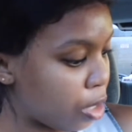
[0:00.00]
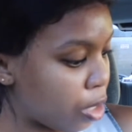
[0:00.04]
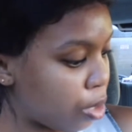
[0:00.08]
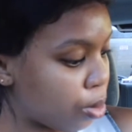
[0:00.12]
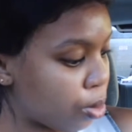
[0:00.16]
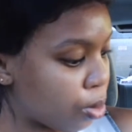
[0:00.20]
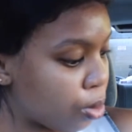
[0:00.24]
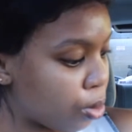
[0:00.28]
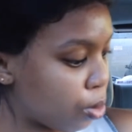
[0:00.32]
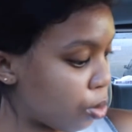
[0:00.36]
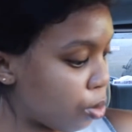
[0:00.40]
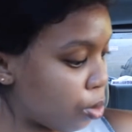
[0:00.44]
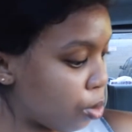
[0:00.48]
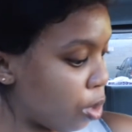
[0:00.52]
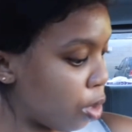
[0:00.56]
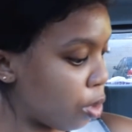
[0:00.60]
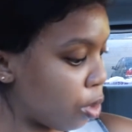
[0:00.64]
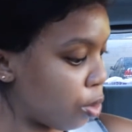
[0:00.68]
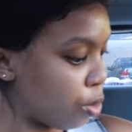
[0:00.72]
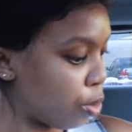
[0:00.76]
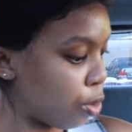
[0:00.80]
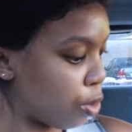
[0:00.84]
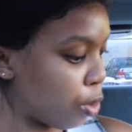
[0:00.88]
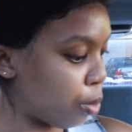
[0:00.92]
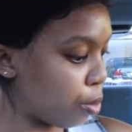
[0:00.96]
to,
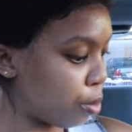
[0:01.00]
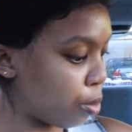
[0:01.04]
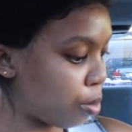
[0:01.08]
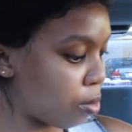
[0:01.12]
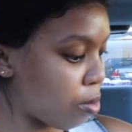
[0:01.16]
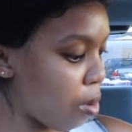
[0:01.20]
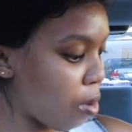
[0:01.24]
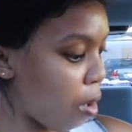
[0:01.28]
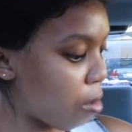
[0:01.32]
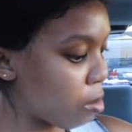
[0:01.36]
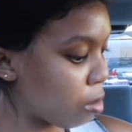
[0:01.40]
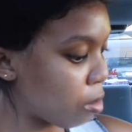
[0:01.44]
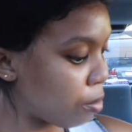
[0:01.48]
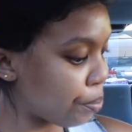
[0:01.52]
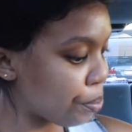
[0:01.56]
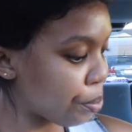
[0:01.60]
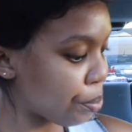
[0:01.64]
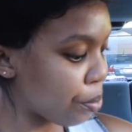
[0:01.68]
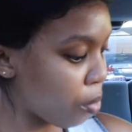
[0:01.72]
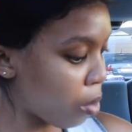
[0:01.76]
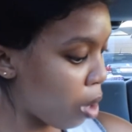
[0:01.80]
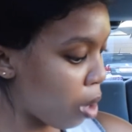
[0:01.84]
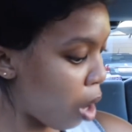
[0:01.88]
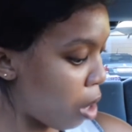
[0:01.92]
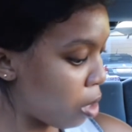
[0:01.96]
you know,
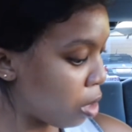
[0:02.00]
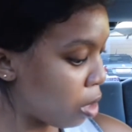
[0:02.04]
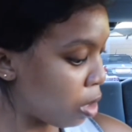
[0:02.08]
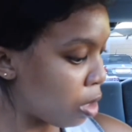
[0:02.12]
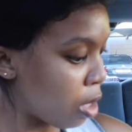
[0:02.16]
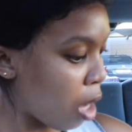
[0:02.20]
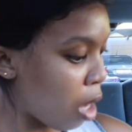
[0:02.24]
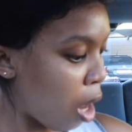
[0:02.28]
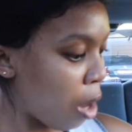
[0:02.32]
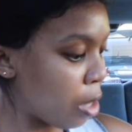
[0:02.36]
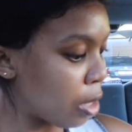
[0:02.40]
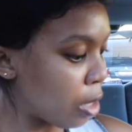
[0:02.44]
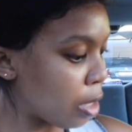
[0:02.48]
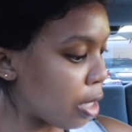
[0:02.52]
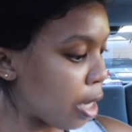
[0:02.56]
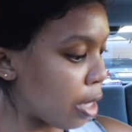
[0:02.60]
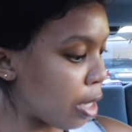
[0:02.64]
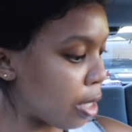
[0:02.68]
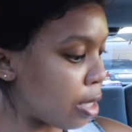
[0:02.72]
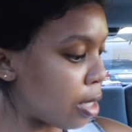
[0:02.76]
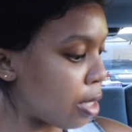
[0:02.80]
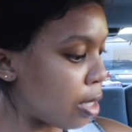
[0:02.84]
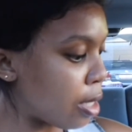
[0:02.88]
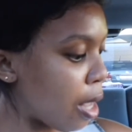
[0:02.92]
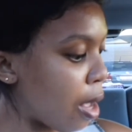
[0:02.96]

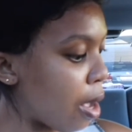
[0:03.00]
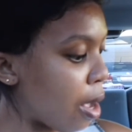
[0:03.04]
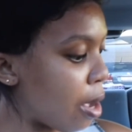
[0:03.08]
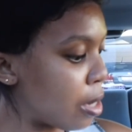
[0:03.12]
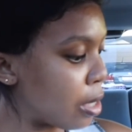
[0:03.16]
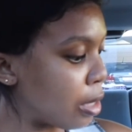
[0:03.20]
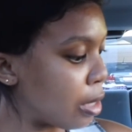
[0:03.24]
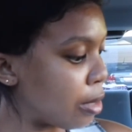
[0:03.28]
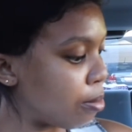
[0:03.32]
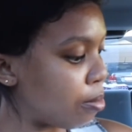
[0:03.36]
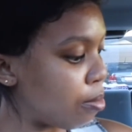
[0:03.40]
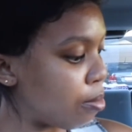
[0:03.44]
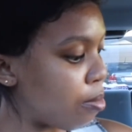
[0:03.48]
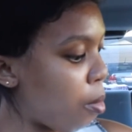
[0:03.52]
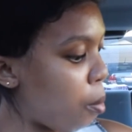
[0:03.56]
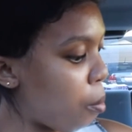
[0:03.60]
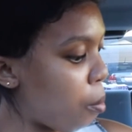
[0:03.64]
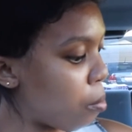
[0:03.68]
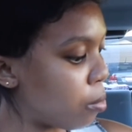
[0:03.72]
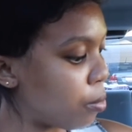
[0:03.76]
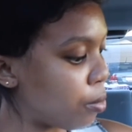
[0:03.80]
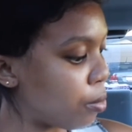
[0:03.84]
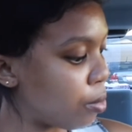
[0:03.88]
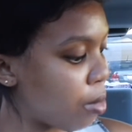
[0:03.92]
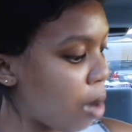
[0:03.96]
get
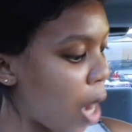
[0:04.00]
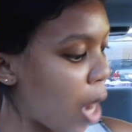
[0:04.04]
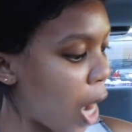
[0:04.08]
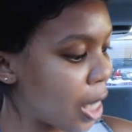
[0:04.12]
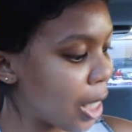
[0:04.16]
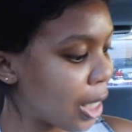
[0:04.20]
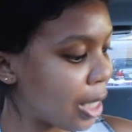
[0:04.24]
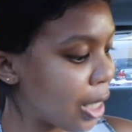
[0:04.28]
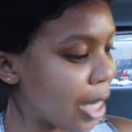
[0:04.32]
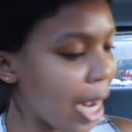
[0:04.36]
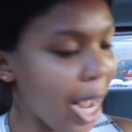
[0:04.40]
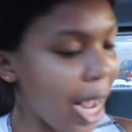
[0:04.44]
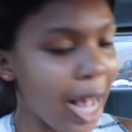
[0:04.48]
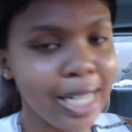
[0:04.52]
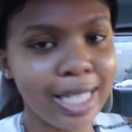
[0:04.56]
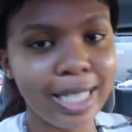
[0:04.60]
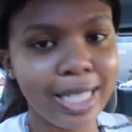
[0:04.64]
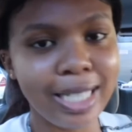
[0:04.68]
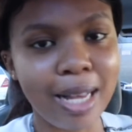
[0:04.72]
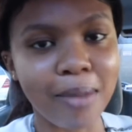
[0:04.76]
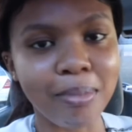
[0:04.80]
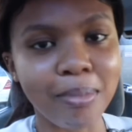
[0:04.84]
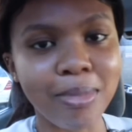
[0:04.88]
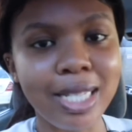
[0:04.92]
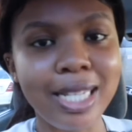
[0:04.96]
some
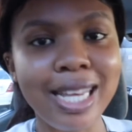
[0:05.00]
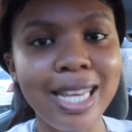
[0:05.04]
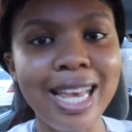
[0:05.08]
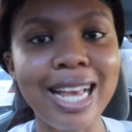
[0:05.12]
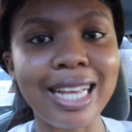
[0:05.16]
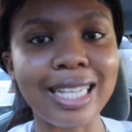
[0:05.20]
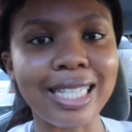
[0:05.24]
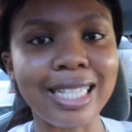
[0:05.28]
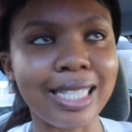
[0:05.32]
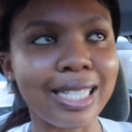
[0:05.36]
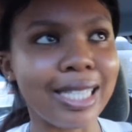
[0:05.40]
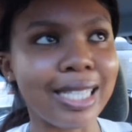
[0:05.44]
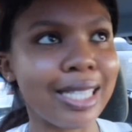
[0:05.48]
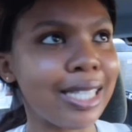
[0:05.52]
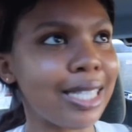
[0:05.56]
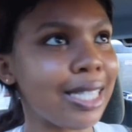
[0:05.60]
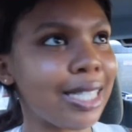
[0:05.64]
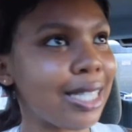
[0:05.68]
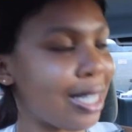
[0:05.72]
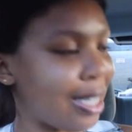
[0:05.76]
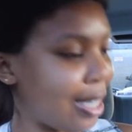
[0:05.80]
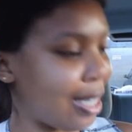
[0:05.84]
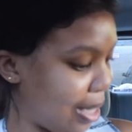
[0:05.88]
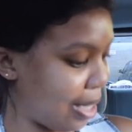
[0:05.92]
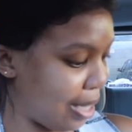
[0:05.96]

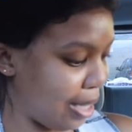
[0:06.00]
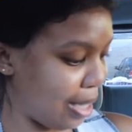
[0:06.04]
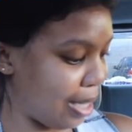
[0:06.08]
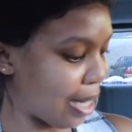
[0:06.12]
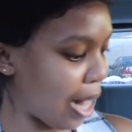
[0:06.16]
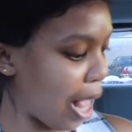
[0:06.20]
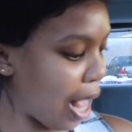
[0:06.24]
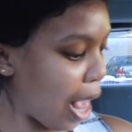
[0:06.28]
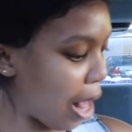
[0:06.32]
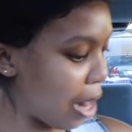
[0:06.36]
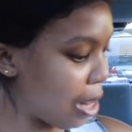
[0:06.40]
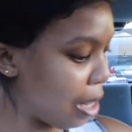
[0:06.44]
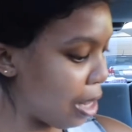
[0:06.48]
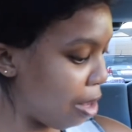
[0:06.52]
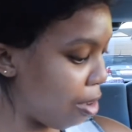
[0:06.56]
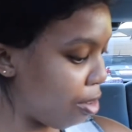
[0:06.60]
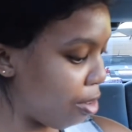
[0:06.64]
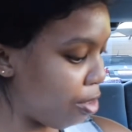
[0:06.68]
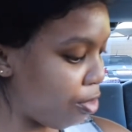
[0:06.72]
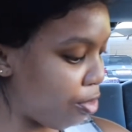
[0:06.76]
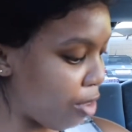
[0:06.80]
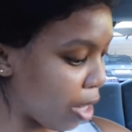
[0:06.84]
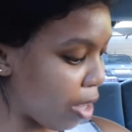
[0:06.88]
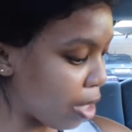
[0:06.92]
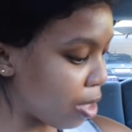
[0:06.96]
things
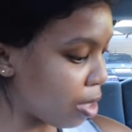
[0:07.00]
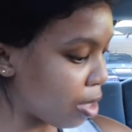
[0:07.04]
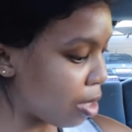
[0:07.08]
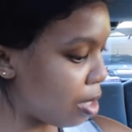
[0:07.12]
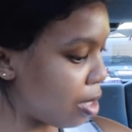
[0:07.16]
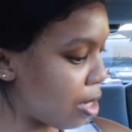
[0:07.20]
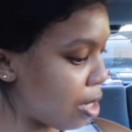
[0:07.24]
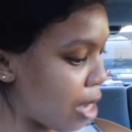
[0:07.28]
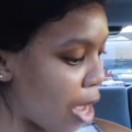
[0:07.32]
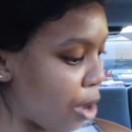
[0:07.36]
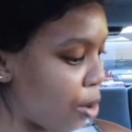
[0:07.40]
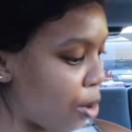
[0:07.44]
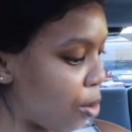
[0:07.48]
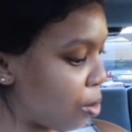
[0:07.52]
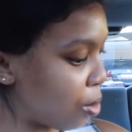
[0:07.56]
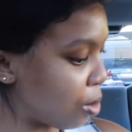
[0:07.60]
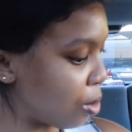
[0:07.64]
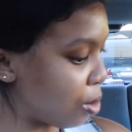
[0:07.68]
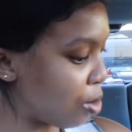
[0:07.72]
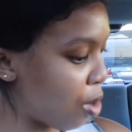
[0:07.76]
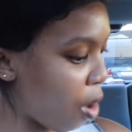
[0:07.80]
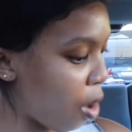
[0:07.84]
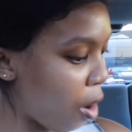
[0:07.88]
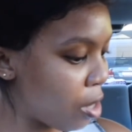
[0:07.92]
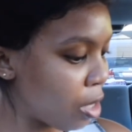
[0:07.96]
fixed. I don't
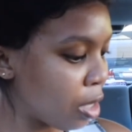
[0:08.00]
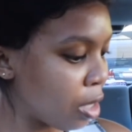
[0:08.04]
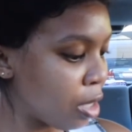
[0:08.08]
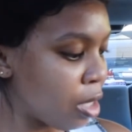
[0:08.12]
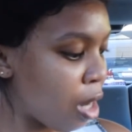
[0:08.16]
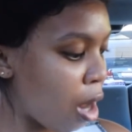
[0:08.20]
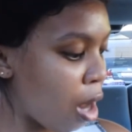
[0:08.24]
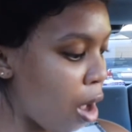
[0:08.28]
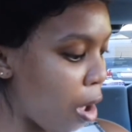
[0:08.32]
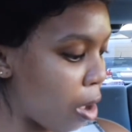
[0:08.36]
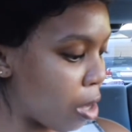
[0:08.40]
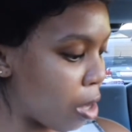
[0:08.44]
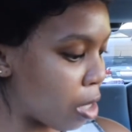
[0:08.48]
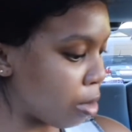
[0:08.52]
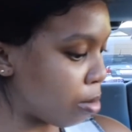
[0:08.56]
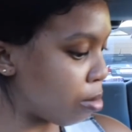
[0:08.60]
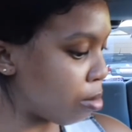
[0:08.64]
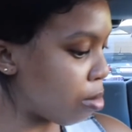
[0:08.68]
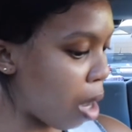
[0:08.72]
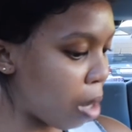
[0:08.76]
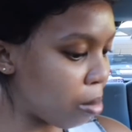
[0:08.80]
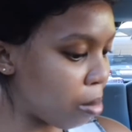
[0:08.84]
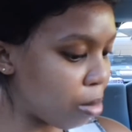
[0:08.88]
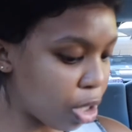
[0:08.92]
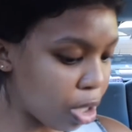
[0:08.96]
know.
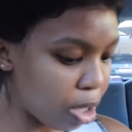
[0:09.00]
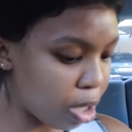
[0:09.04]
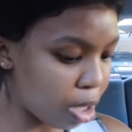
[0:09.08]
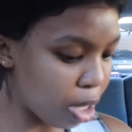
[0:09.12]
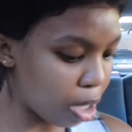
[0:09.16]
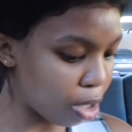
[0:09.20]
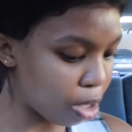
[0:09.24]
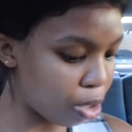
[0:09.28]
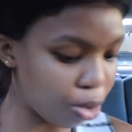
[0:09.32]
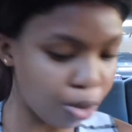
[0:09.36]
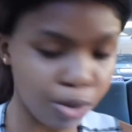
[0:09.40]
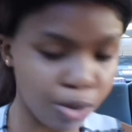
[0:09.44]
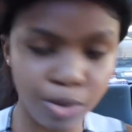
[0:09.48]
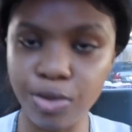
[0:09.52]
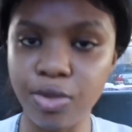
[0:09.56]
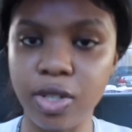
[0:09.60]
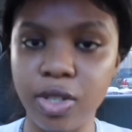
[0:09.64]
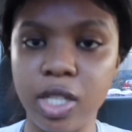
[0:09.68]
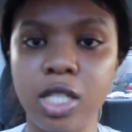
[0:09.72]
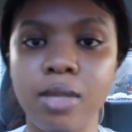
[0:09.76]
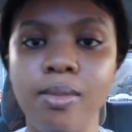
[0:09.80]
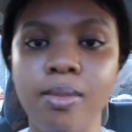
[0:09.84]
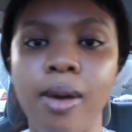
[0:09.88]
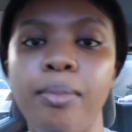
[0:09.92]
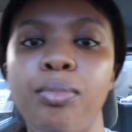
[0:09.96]
I'm just here to
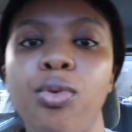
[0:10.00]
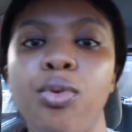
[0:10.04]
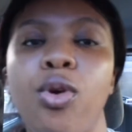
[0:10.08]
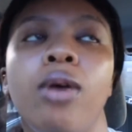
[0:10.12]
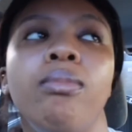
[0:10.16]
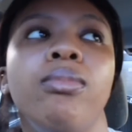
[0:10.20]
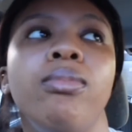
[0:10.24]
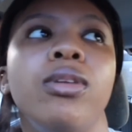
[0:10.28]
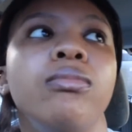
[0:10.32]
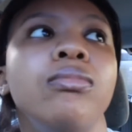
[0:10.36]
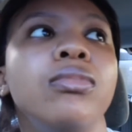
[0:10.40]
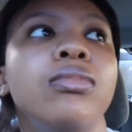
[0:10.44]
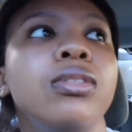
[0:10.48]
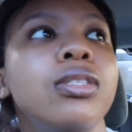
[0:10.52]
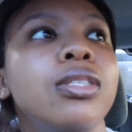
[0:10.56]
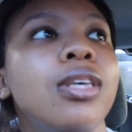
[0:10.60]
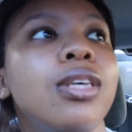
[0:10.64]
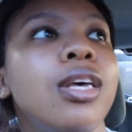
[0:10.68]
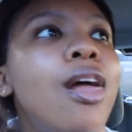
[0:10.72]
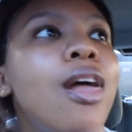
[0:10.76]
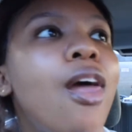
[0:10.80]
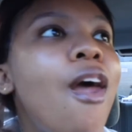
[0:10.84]
fix my problems.